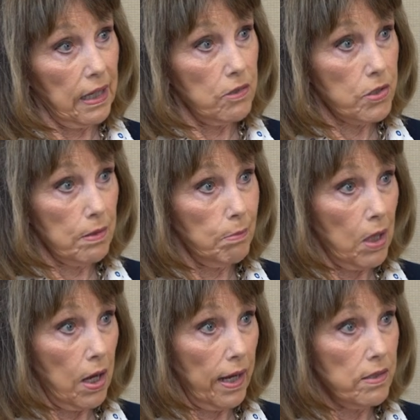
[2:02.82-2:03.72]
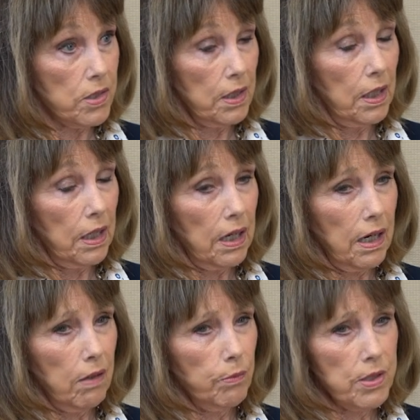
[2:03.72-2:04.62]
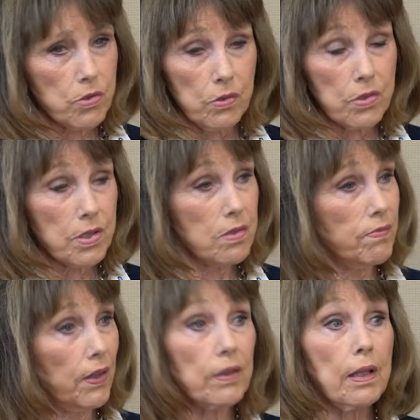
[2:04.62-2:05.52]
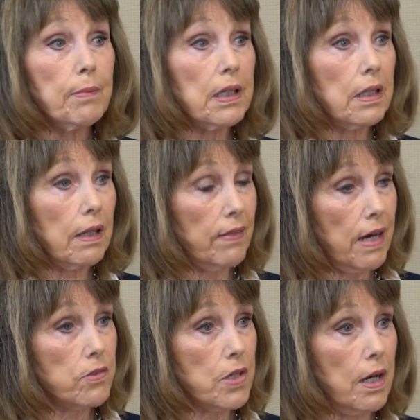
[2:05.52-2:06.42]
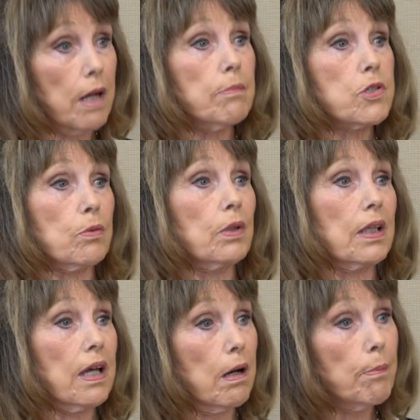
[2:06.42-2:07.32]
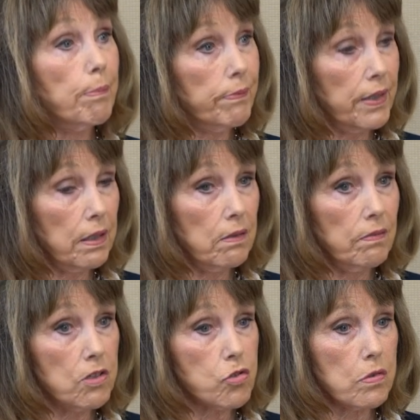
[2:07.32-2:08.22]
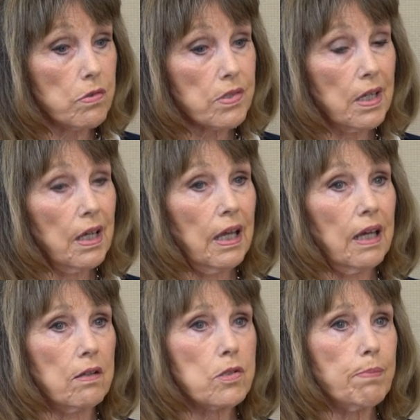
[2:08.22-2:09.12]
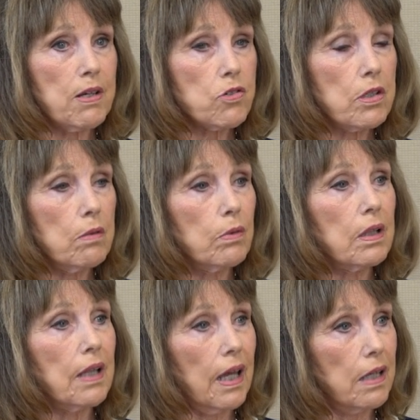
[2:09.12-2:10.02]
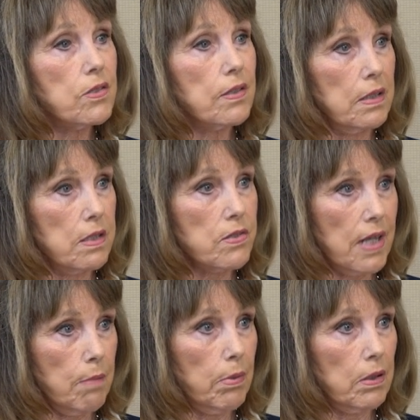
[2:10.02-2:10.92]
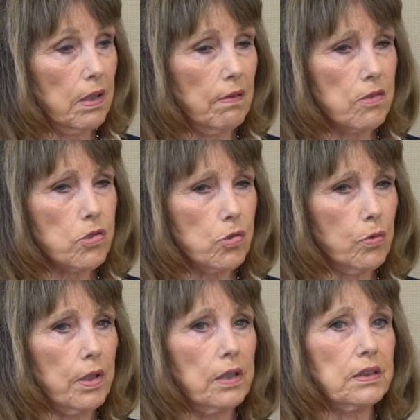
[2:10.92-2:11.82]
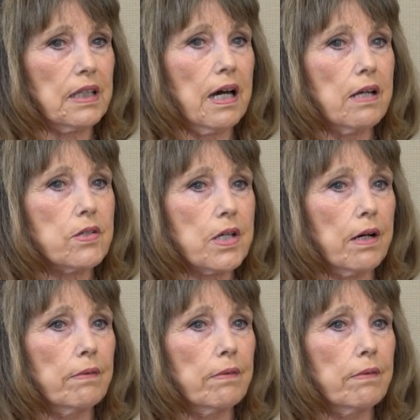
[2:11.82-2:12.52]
aid to the blind. Resources very limited at that time to really help the individuals, and especially with the aid to the disabled. And the stories that,